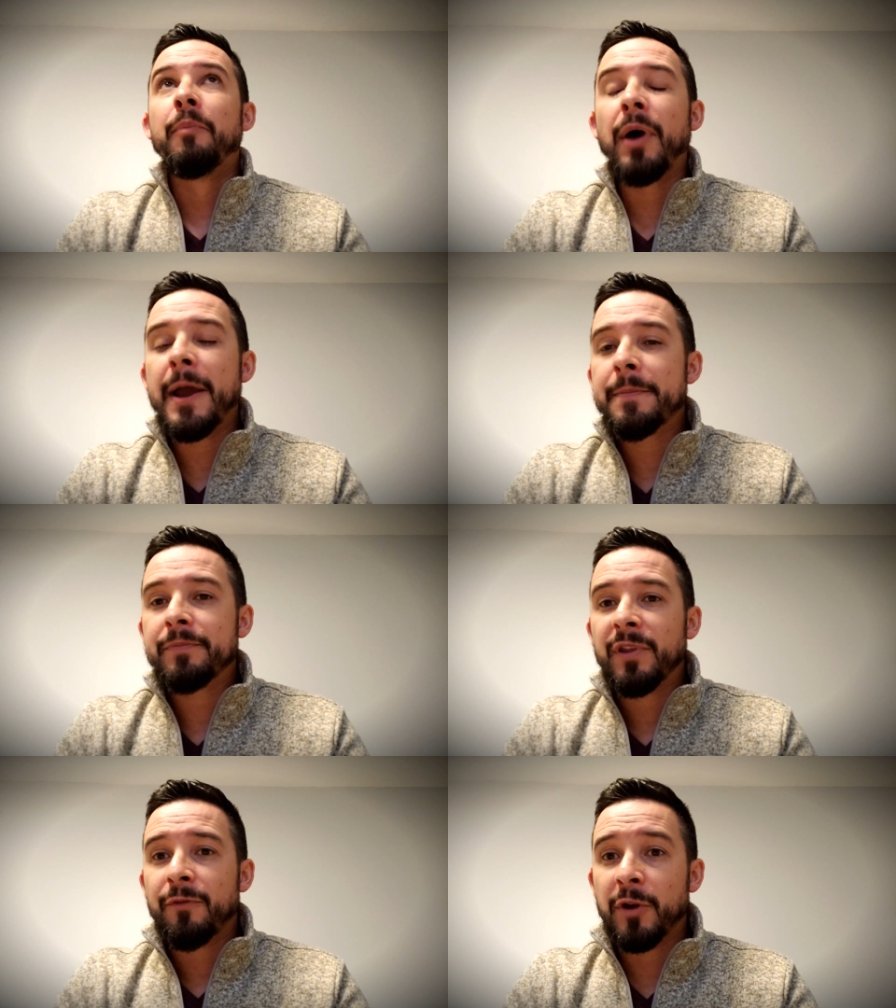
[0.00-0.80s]
But
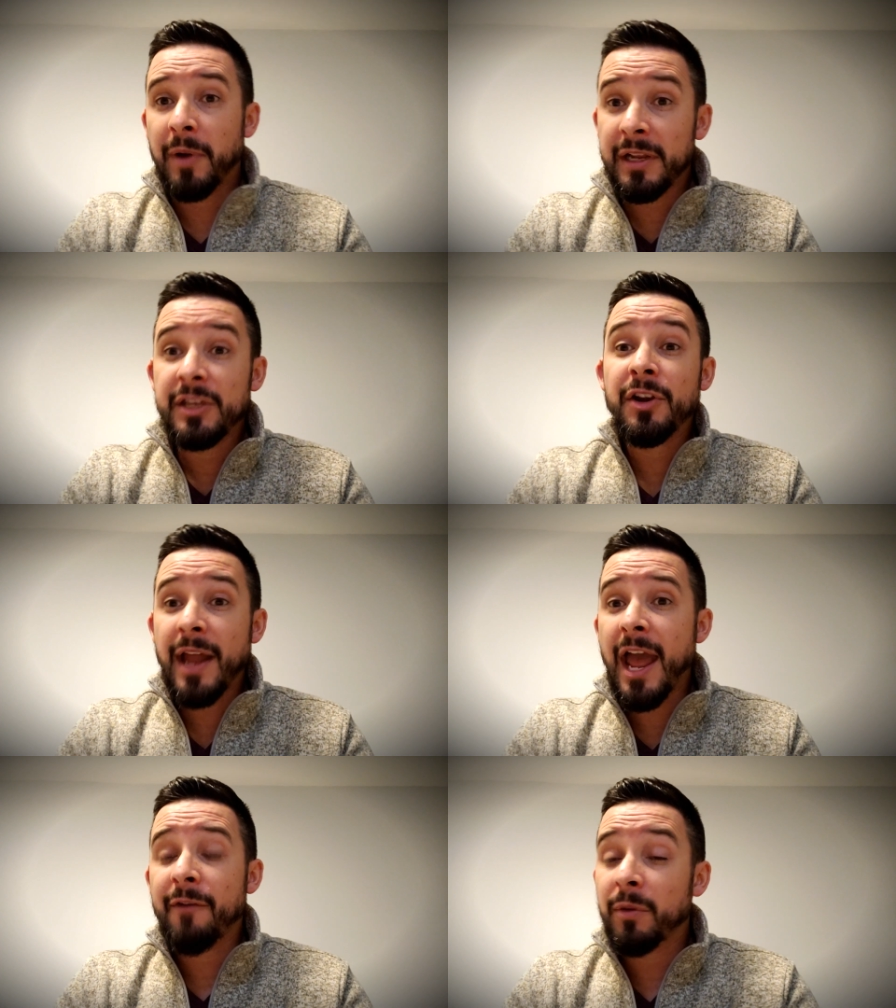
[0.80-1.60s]
for about a year
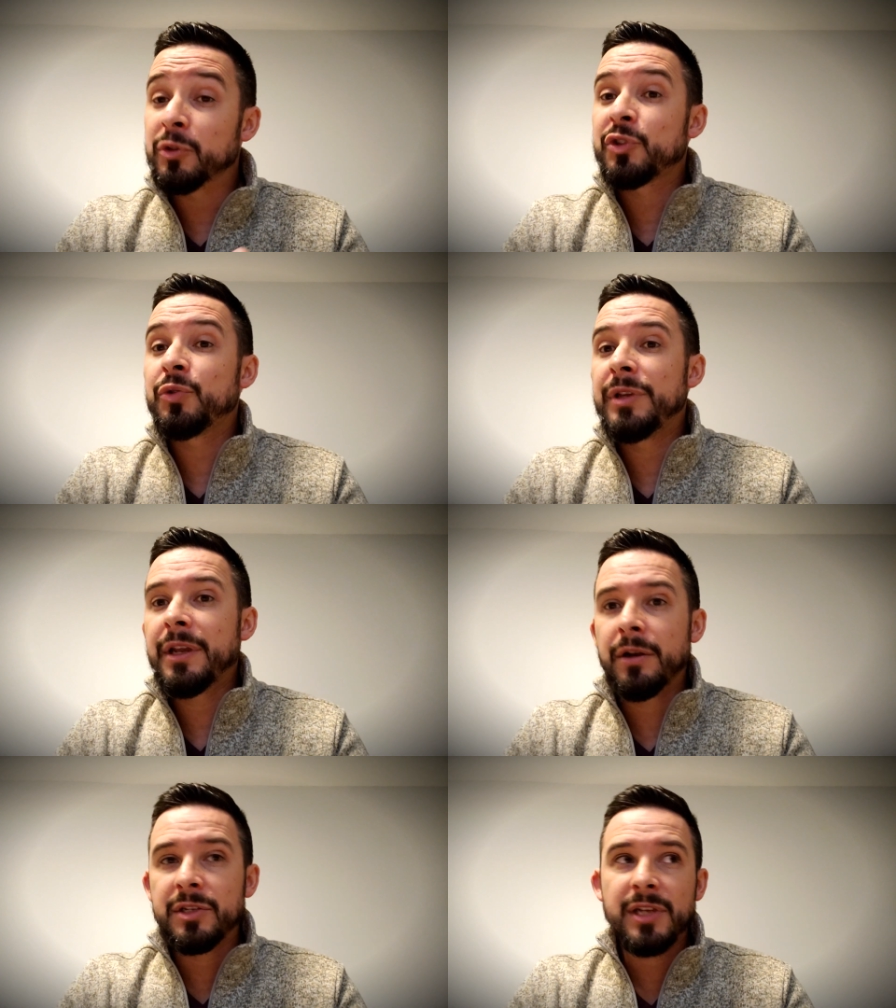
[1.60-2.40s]
and a half, almost 2
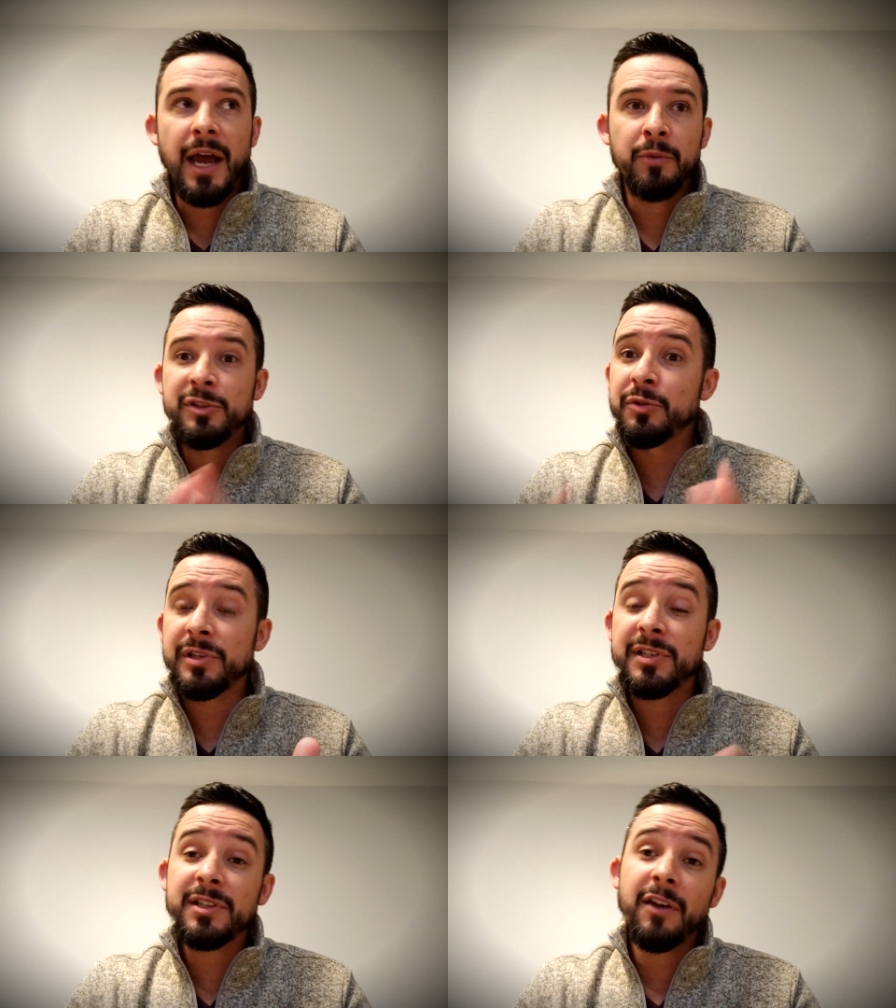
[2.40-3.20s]
years, I was
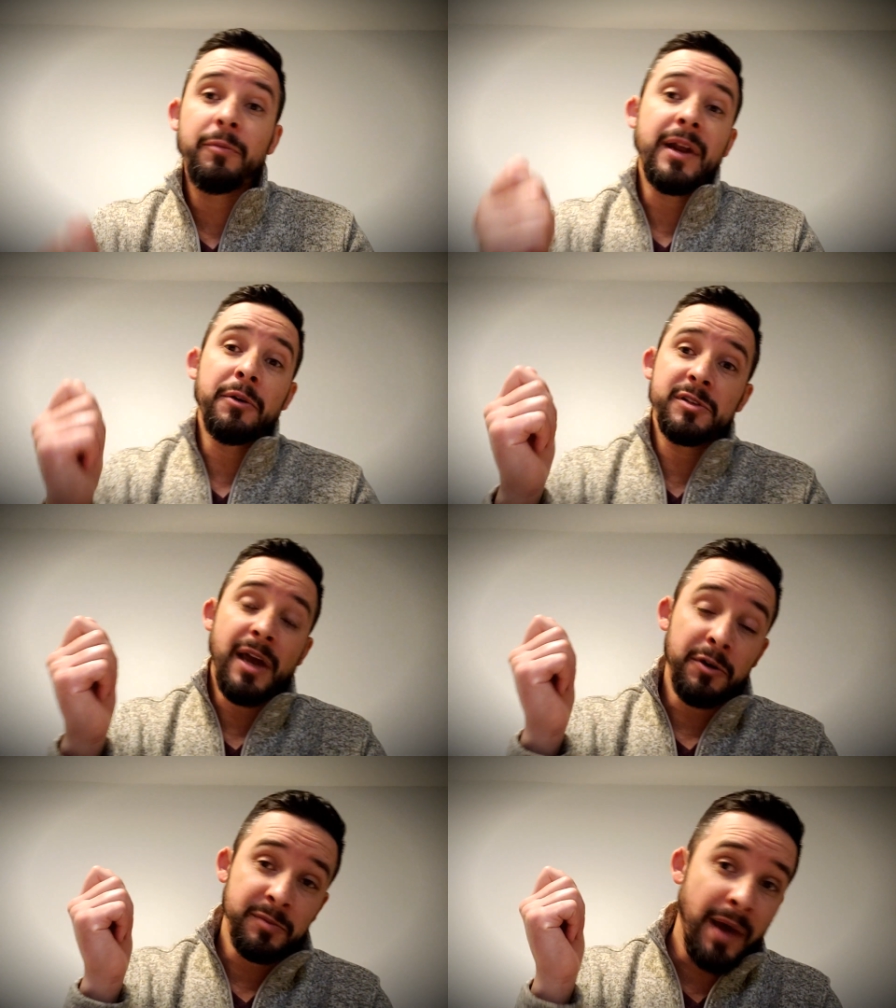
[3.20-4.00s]
using his stuff, but I
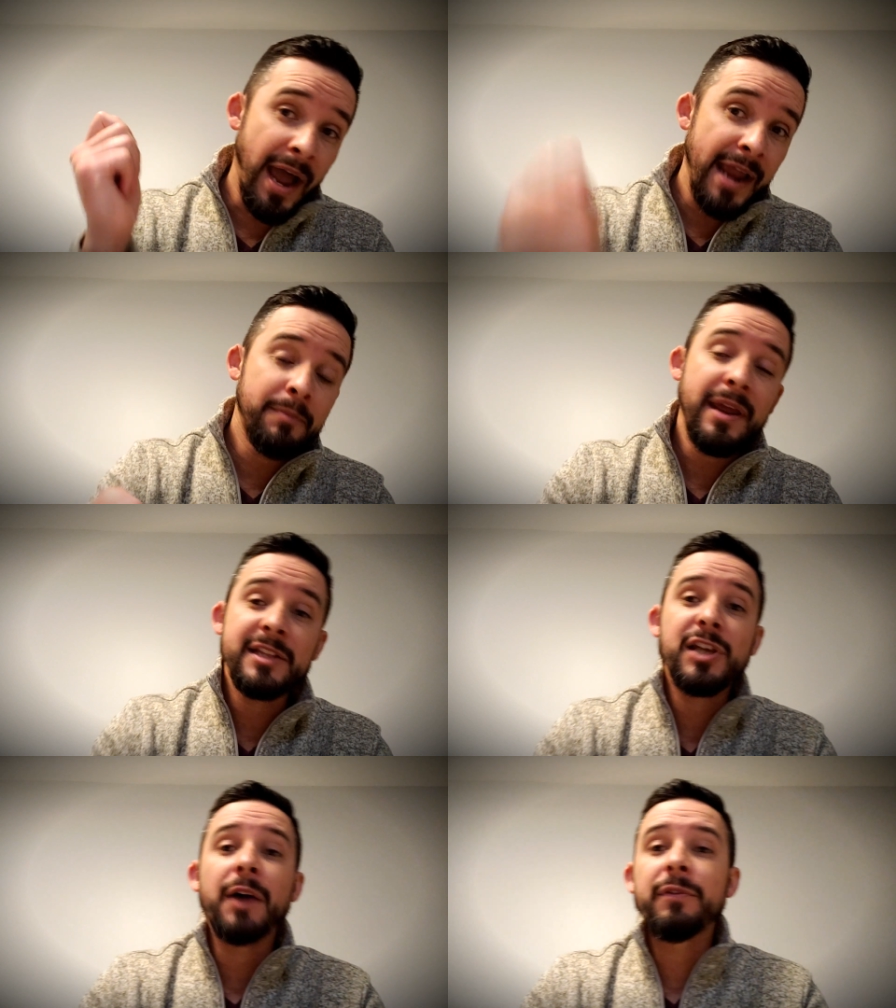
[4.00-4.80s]
was buying
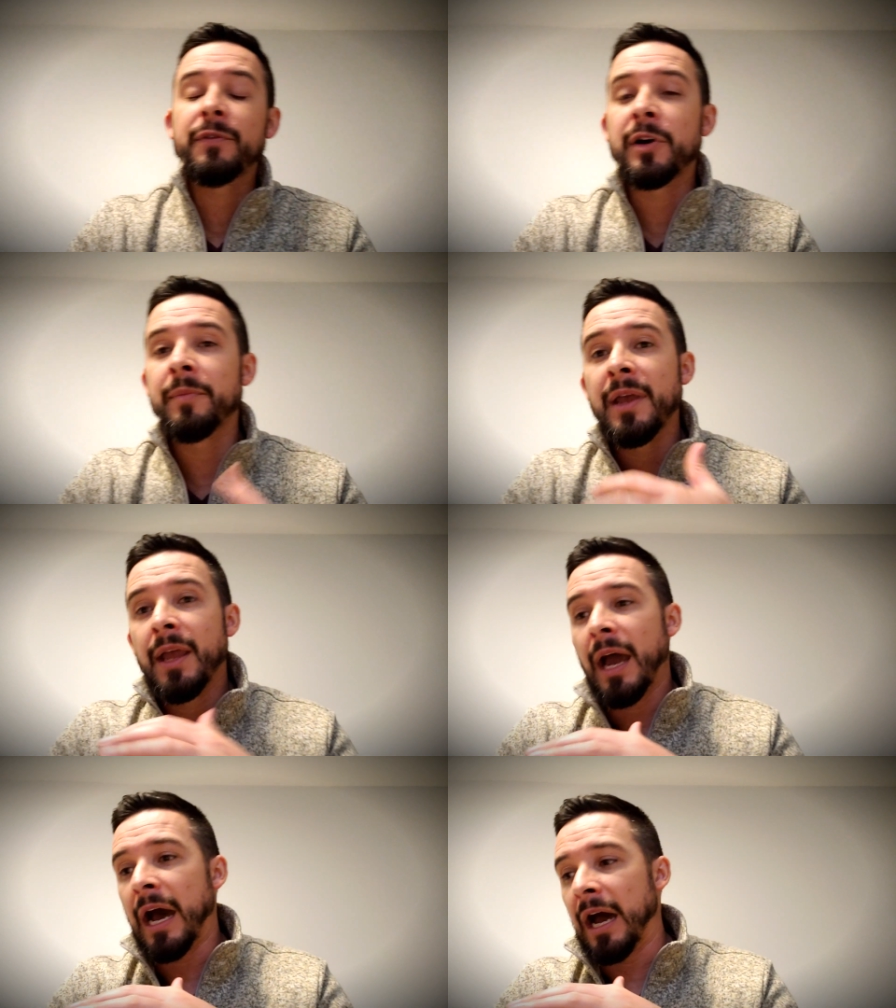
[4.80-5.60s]
baits off of
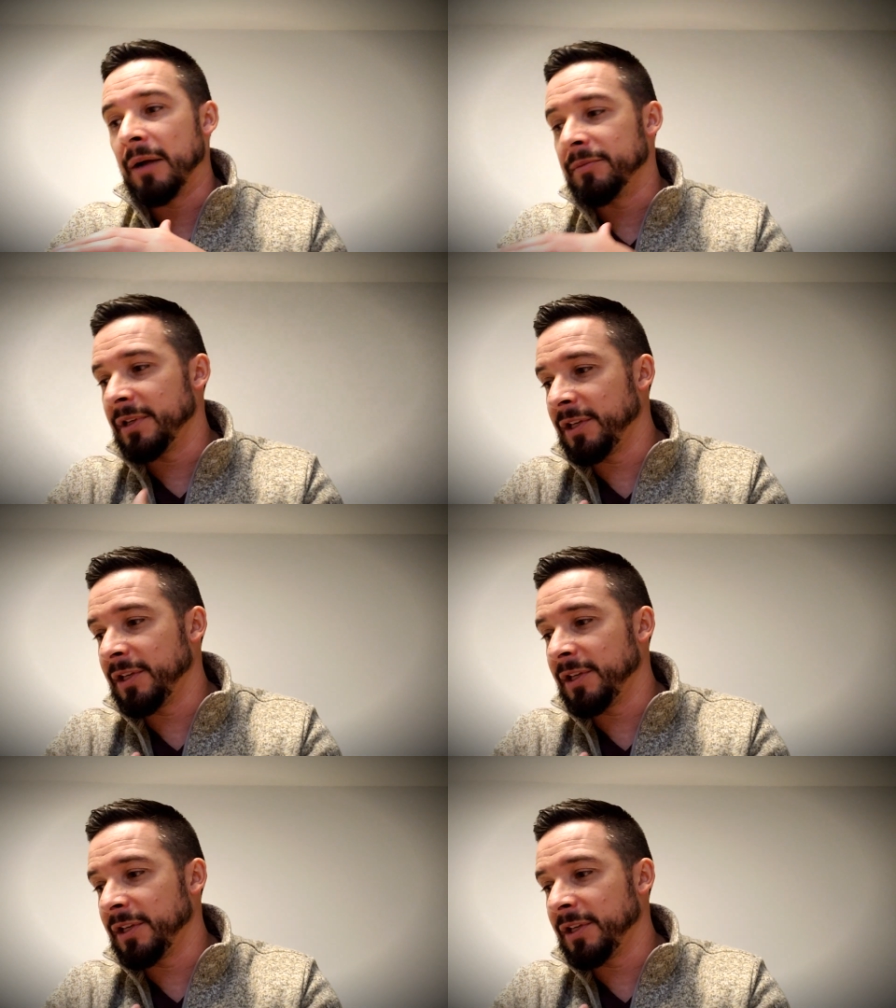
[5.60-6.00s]
him.